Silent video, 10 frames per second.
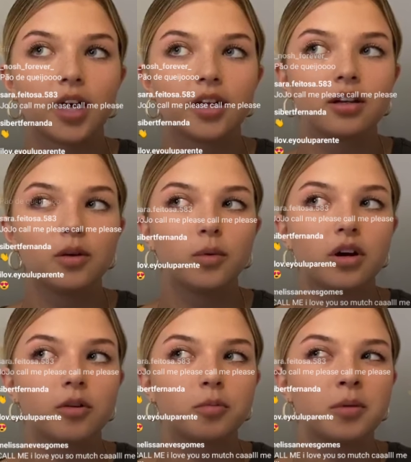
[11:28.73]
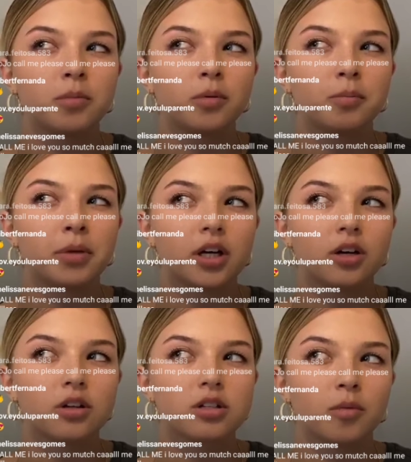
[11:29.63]
I think whenever people pick
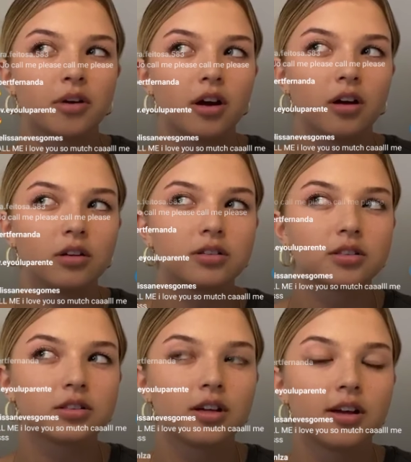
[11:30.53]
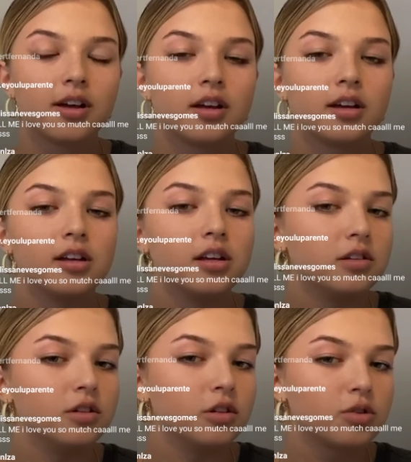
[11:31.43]
on someone else, it
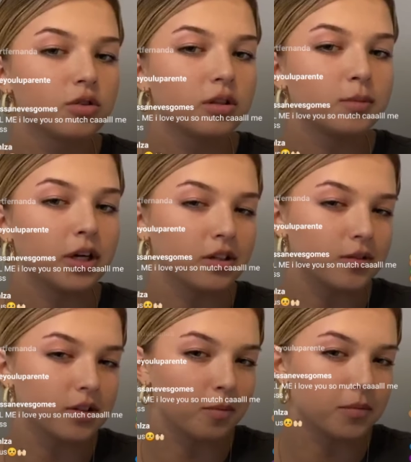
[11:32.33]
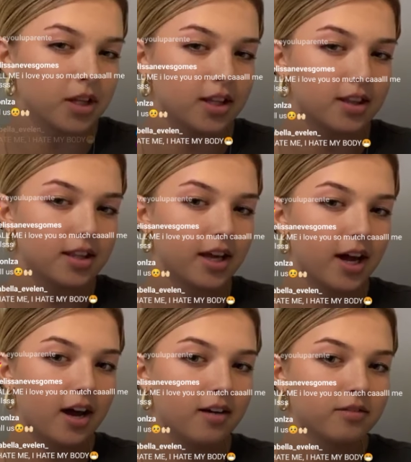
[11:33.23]
is usually because of something that they
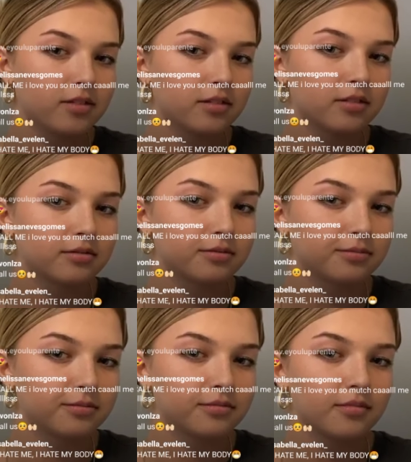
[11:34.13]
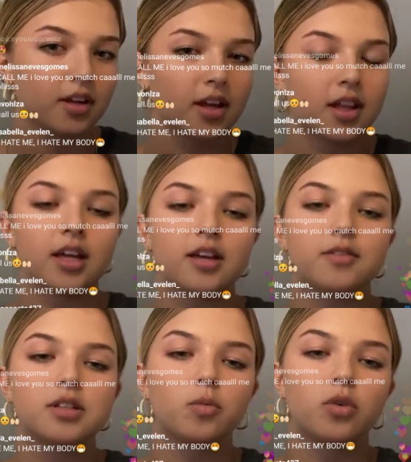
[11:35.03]
have. Like, if
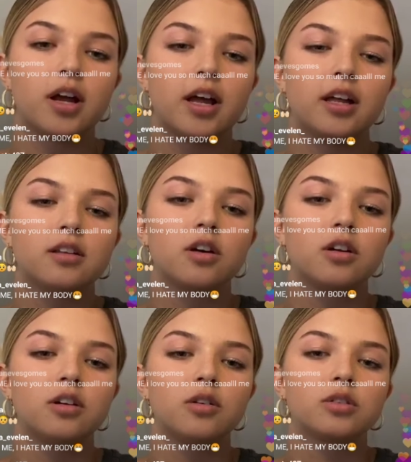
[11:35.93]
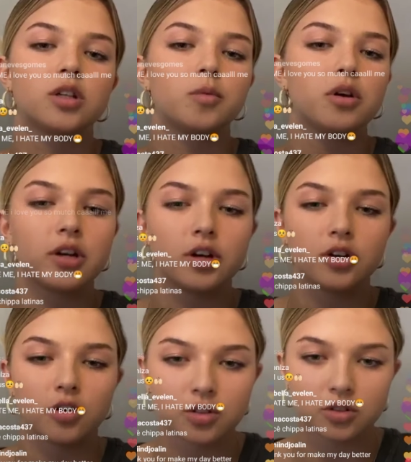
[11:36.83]
someone hates on you, someone over here
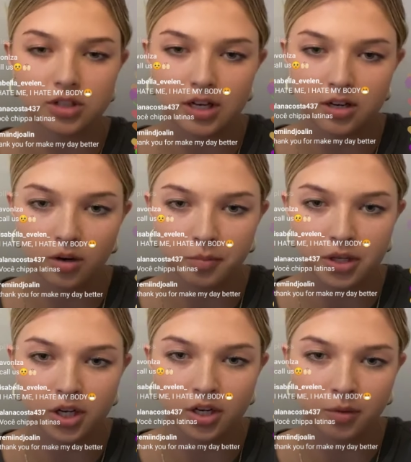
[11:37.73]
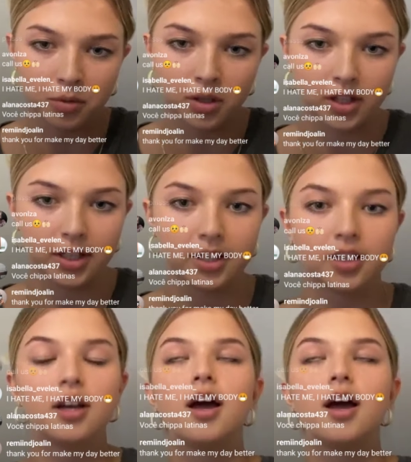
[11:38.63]
also said opinion and bullying.